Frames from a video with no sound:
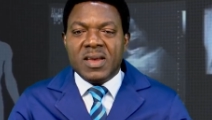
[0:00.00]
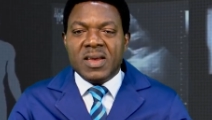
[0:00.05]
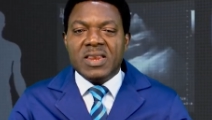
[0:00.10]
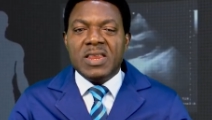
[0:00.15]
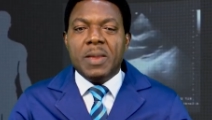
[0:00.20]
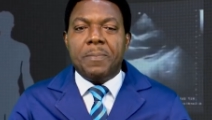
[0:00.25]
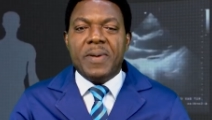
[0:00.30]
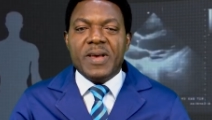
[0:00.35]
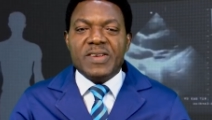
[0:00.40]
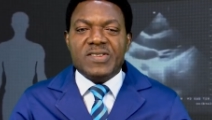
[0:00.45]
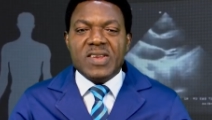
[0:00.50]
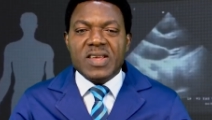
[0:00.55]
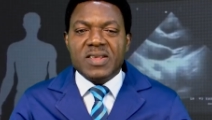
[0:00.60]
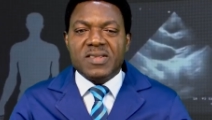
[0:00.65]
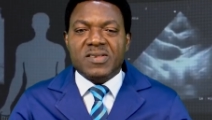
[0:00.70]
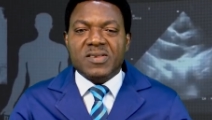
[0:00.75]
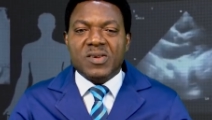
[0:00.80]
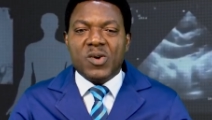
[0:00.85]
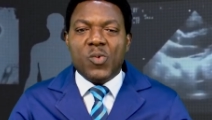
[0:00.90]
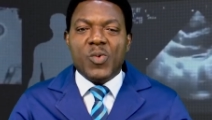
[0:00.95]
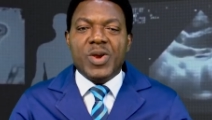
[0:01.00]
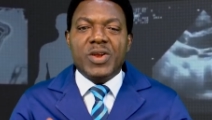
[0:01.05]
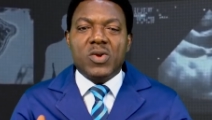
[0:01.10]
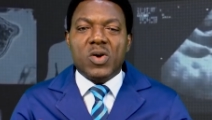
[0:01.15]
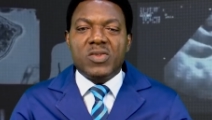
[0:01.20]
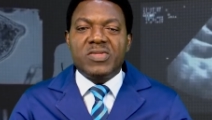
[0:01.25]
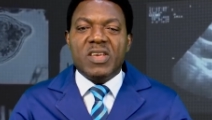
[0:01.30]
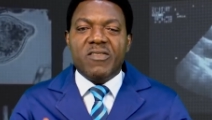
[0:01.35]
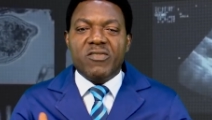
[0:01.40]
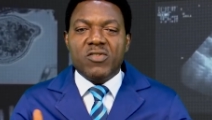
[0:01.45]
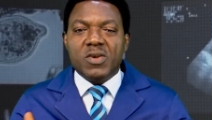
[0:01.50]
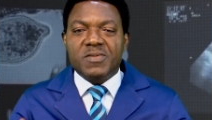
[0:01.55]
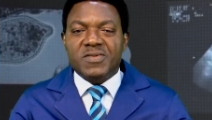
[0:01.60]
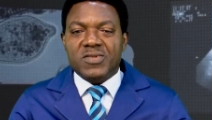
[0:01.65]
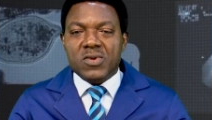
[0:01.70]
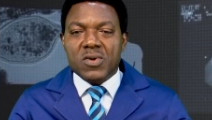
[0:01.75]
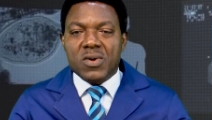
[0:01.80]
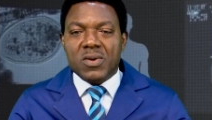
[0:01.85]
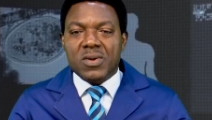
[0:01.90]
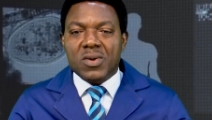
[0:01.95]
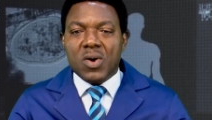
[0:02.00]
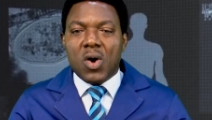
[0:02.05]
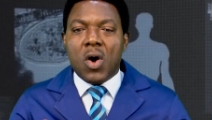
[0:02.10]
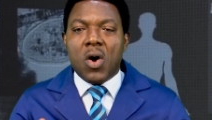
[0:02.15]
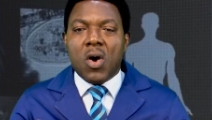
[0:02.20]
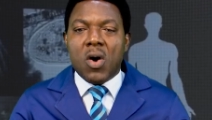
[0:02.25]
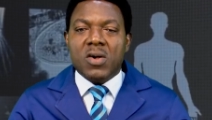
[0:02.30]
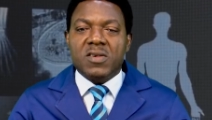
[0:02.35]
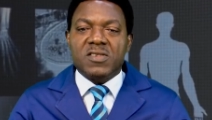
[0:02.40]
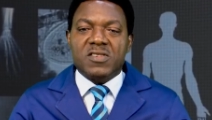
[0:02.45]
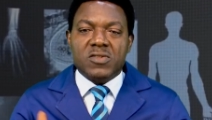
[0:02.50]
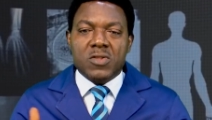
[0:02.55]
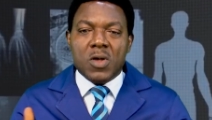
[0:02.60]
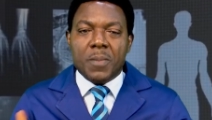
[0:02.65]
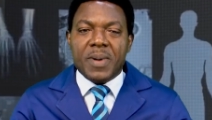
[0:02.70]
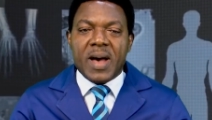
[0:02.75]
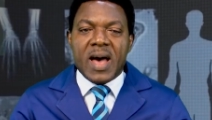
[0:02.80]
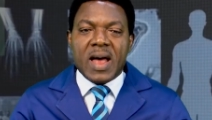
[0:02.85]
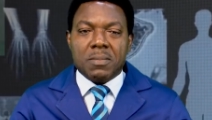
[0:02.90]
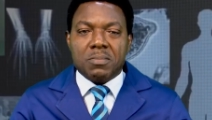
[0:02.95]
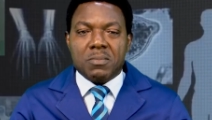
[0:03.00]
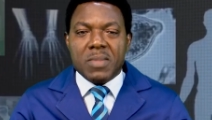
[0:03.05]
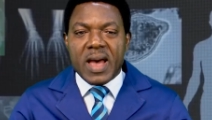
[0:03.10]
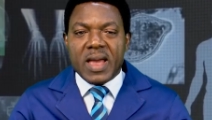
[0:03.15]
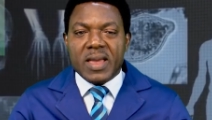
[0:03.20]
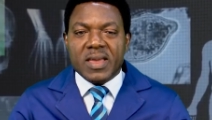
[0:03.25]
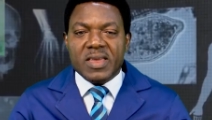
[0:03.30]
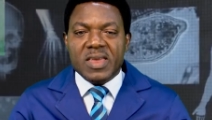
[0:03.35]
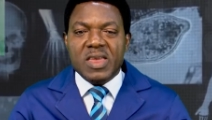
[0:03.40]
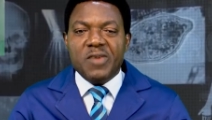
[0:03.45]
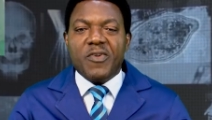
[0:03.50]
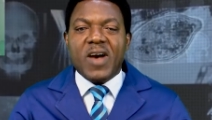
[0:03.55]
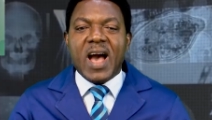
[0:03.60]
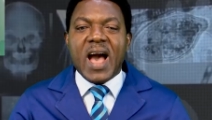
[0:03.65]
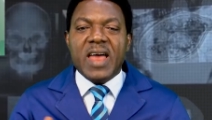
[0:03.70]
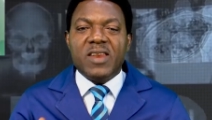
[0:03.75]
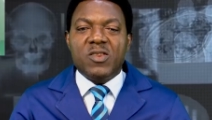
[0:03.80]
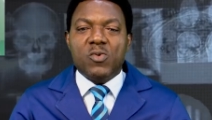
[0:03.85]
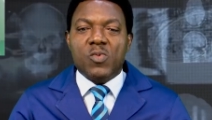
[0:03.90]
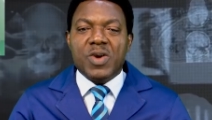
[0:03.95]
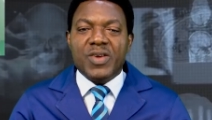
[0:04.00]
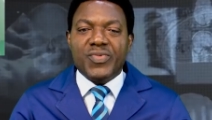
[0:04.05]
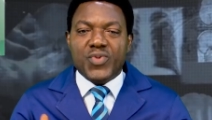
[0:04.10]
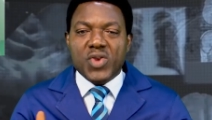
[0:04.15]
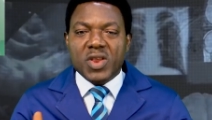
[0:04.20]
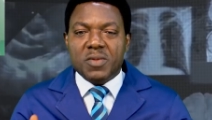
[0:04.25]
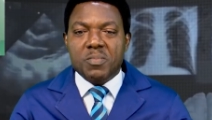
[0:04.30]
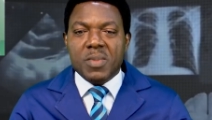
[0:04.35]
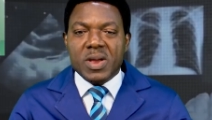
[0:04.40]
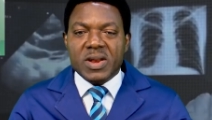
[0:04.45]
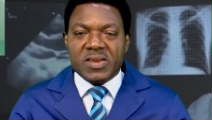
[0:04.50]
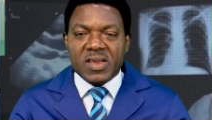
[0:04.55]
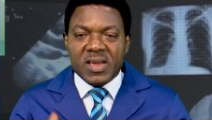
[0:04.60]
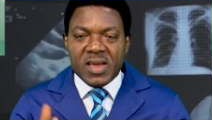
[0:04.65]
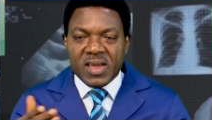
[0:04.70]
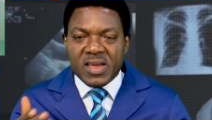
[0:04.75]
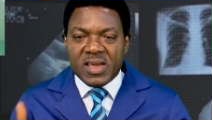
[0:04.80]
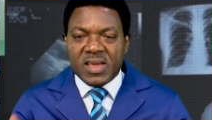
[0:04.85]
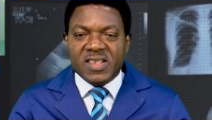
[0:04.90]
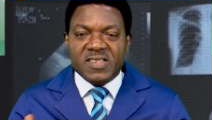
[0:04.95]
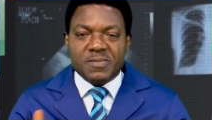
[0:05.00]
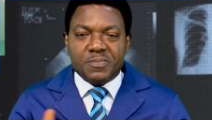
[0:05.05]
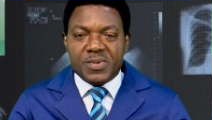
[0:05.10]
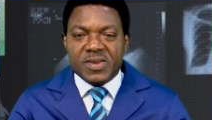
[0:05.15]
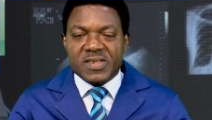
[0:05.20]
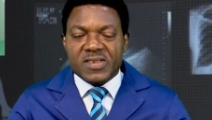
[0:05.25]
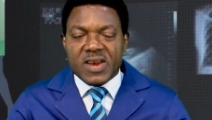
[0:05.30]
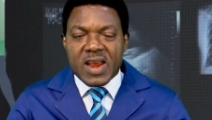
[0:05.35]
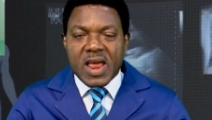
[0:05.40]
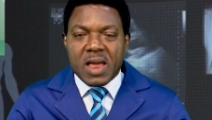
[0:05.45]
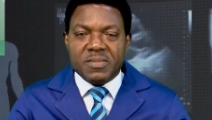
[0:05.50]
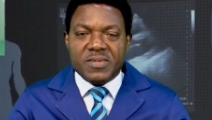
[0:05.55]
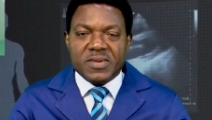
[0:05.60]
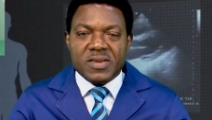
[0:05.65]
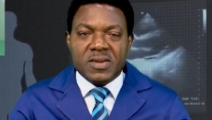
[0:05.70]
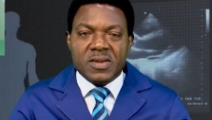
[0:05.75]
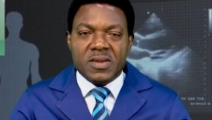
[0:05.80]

the patient will not develop stroke or slump and pie if adequate treatment is prescribed.